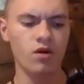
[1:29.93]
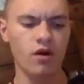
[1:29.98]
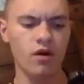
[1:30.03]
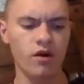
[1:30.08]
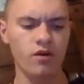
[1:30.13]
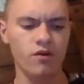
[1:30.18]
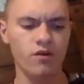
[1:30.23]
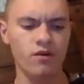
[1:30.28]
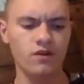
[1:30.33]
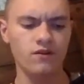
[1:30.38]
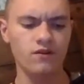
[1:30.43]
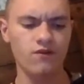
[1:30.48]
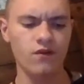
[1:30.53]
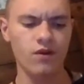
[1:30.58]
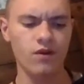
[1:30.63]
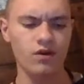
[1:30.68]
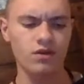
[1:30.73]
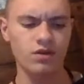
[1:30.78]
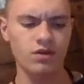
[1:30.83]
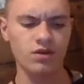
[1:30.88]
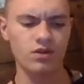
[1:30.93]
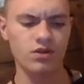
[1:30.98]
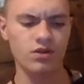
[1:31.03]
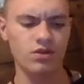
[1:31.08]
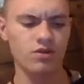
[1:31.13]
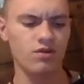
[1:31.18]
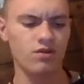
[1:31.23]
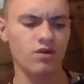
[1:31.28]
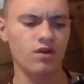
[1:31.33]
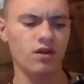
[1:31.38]
uttered this verse
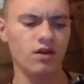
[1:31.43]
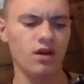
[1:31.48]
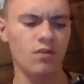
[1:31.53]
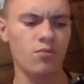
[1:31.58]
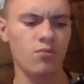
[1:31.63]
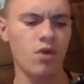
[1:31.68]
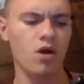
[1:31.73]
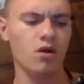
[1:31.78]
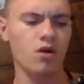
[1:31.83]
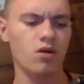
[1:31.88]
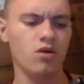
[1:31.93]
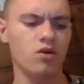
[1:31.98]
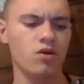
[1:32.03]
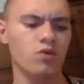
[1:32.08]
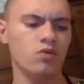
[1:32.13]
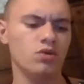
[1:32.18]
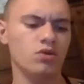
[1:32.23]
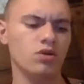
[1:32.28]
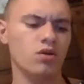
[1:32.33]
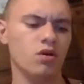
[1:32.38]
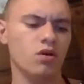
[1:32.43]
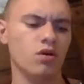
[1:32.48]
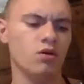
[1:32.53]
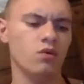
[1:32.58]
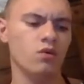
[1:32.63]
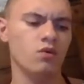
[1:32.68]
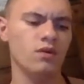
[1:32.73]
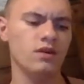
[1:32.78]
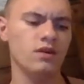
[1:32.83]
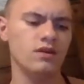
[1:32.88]
concerning a monk who was
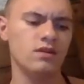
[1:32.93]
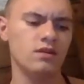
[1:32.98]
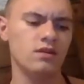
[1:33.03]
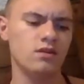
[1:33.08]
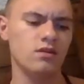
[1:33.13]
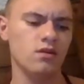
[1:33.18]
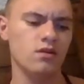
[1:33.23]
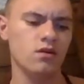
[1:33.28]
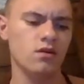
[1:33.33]
always